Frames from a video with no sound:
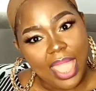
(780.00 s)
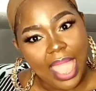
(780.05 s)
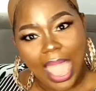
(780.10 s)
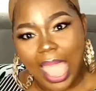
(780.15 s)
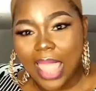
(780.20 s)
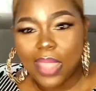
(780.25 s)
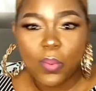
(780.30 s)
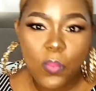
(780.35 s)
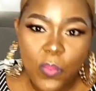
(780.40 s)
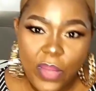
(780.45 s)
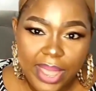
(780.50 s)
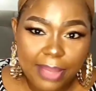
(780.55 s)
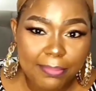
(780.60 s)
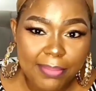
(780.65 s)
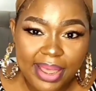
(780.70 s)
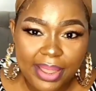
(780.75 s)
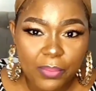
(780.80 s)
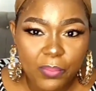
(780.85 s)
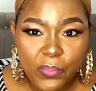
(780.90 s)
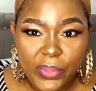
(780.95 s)
I wear
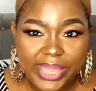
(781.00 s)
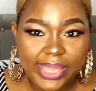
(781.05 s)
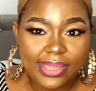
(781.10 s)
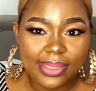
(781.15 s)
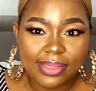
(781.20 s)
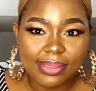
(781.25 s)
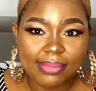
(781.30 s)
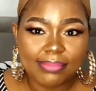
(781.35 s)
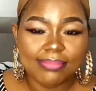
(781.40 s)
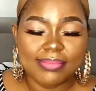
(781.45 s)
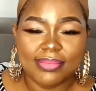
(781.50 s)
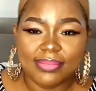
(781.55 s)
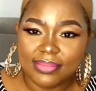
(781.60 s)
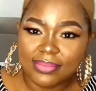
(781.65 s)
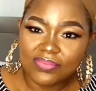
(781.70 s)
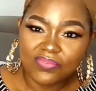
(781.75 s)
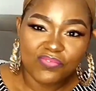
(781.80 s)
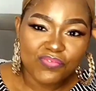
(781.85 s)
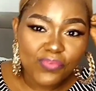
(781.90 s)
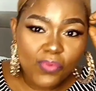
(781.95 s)
my wig
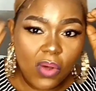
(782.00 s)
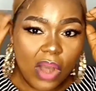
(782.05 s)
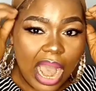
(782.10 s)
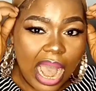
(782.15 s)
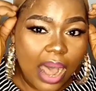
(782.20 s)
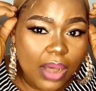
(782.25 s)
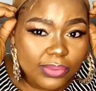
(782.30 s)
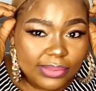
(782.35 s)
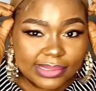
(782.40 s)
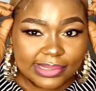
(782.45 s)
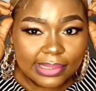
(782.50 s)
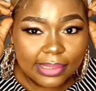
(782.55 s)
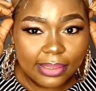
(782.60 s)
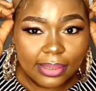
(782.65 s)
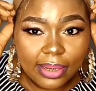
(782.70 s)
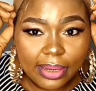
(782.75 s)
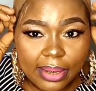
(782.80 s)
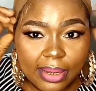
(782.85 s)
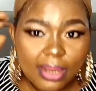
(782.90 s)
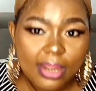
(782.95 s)
for
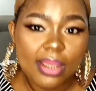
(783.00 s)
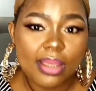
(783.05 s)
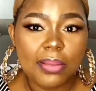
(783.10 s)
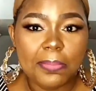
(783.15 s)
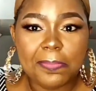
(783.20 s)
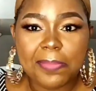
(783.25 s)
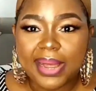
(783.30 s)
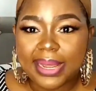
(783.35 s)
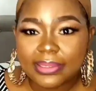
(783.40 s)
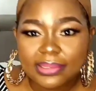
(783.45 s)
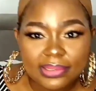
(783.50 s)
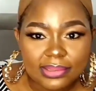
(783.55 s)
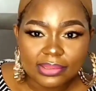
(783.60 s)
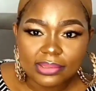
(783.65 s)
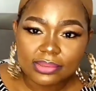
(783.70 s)
outing, back to